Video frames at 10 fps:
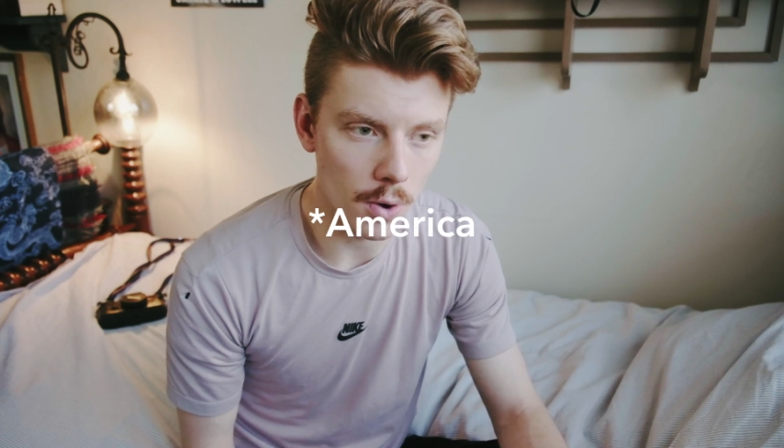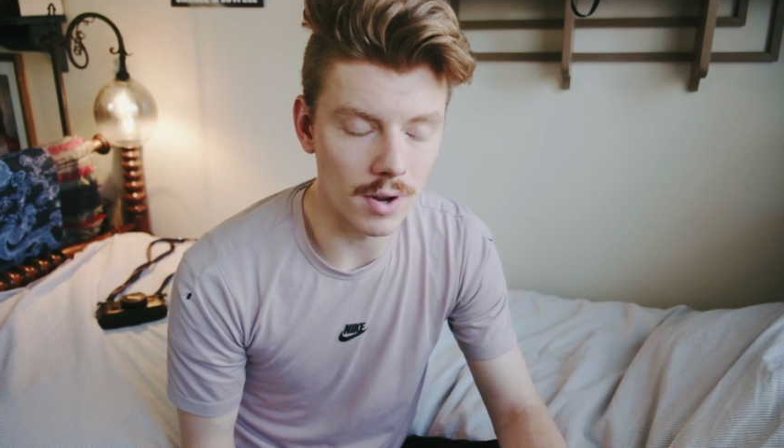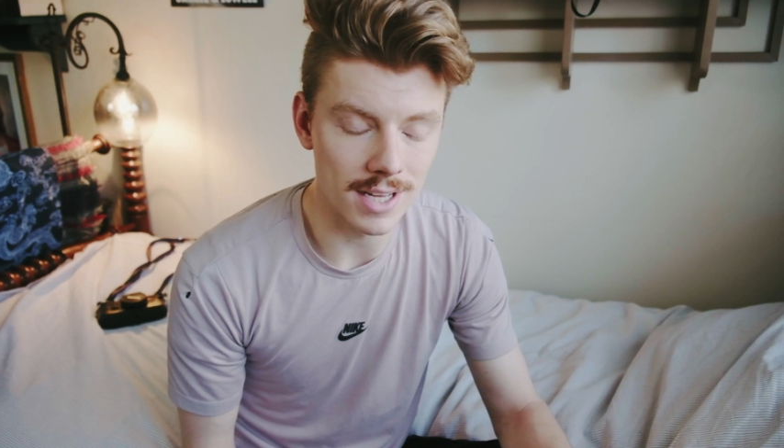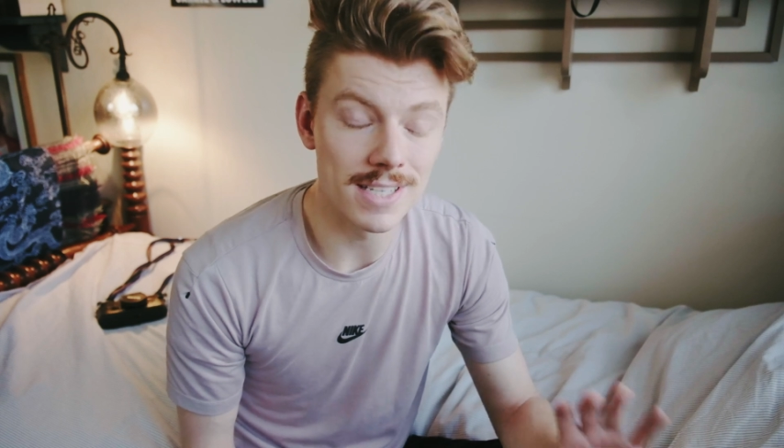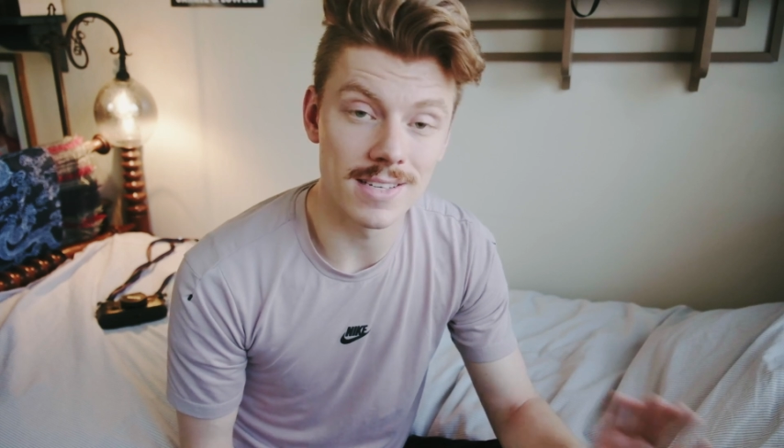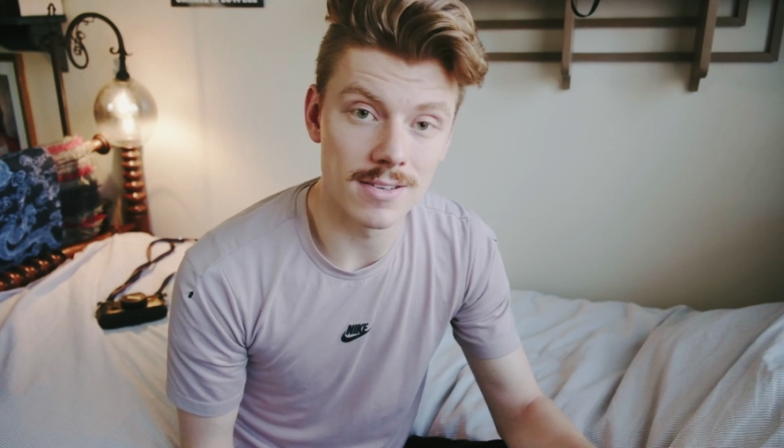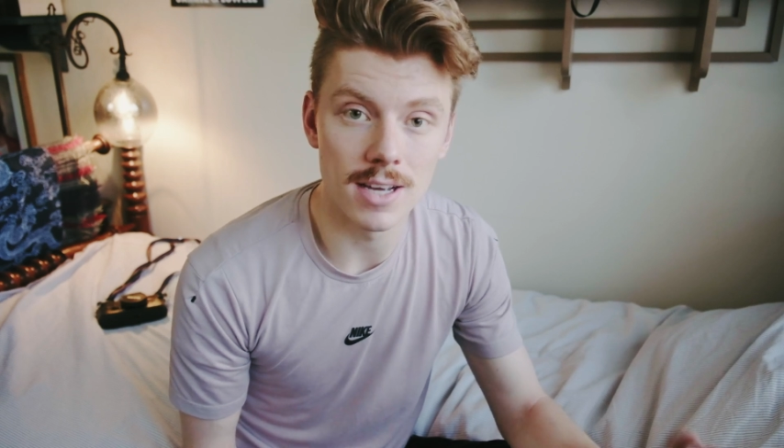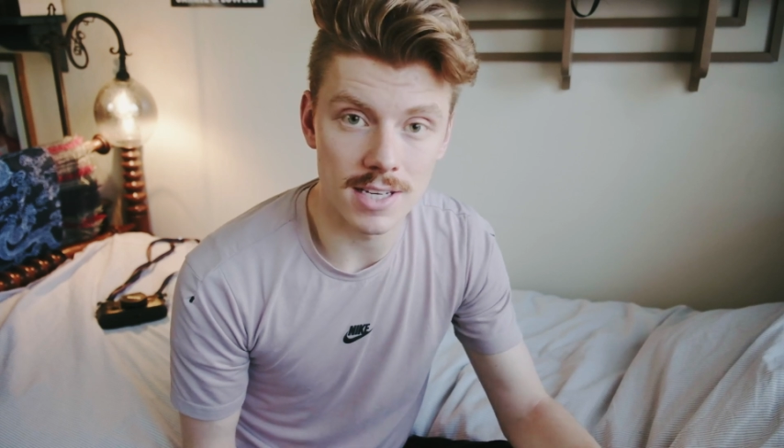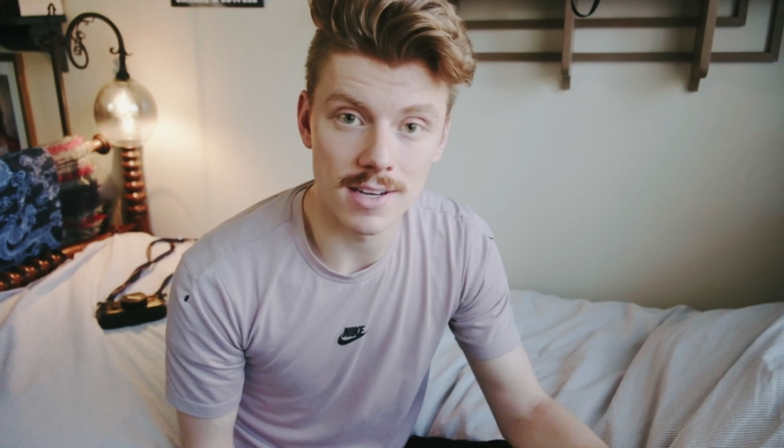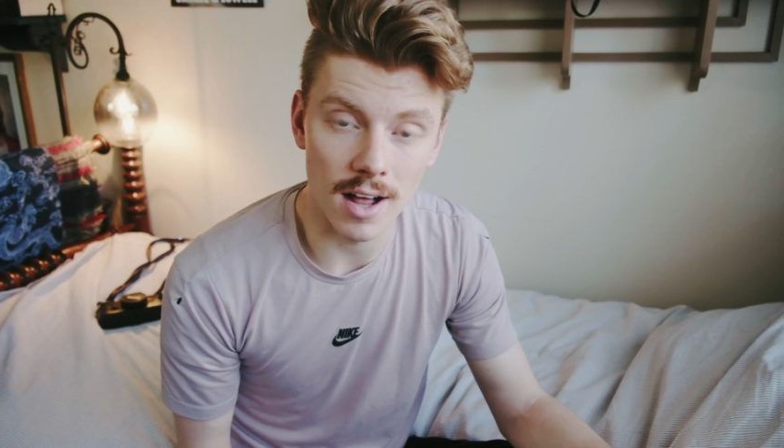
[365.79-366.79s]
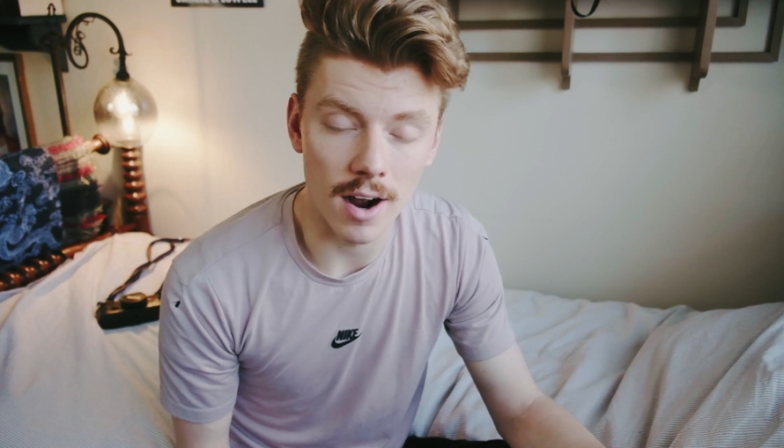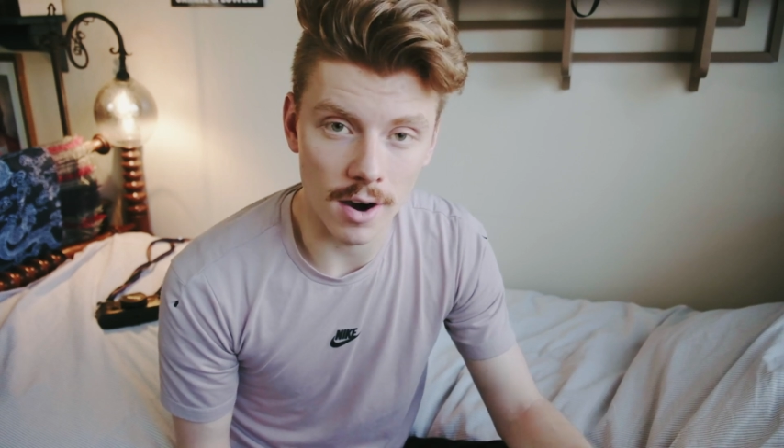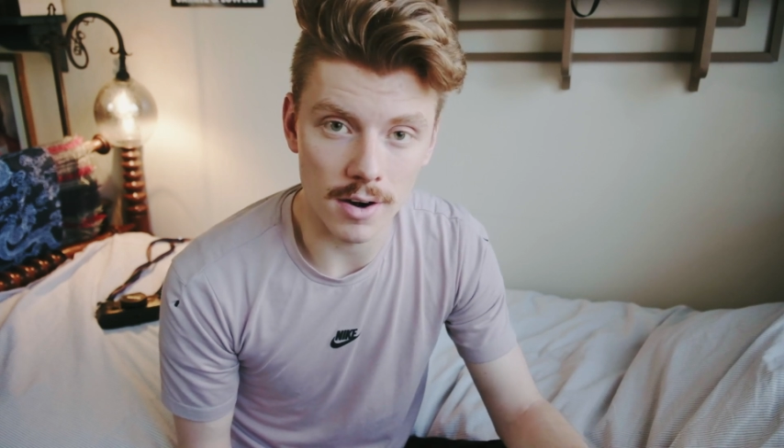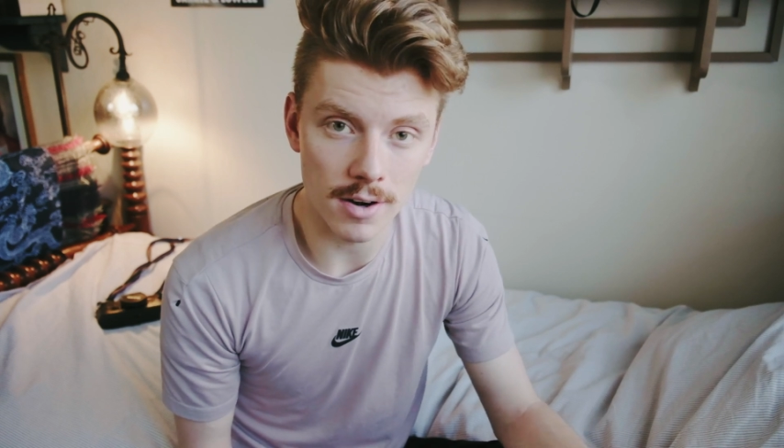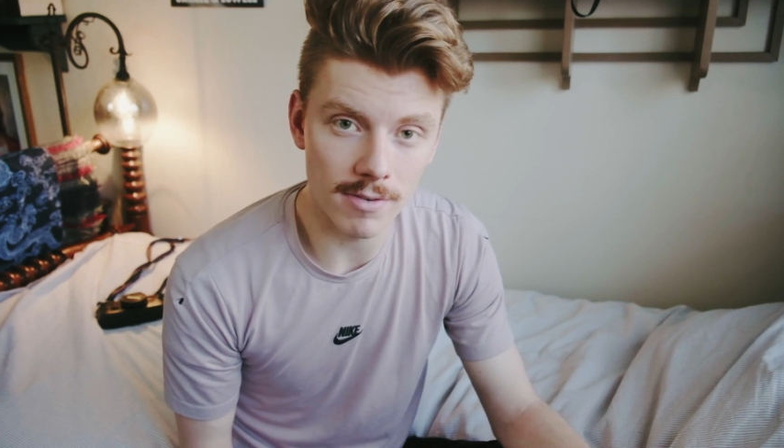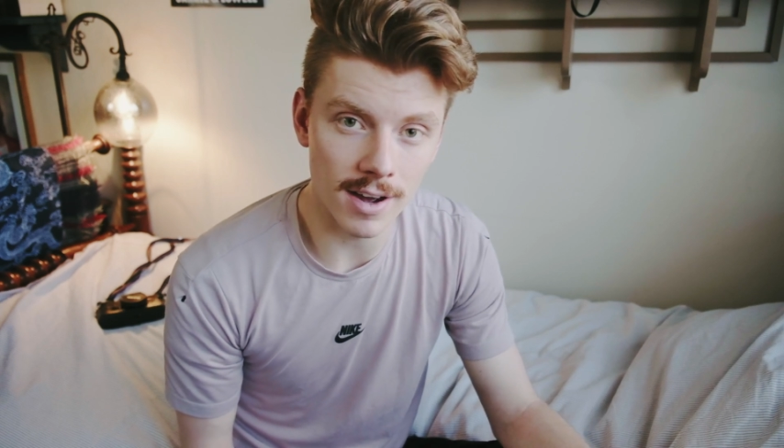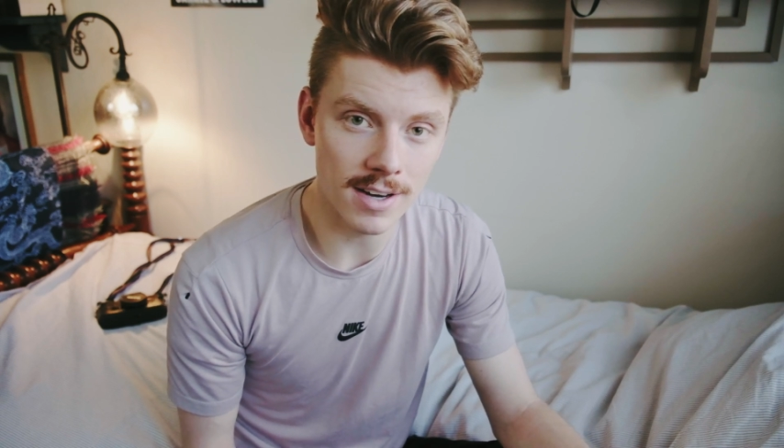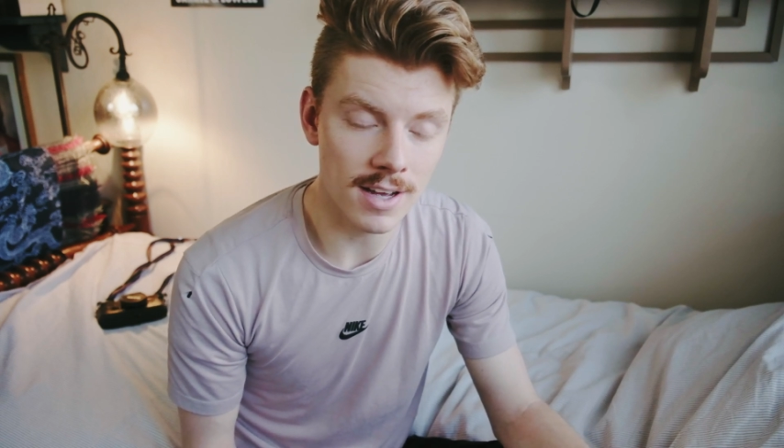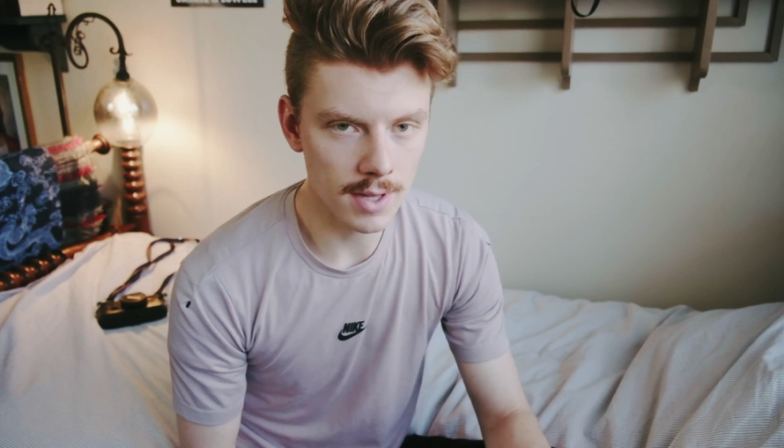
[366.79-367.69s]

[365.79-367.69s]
or at least it is a lot harder to find.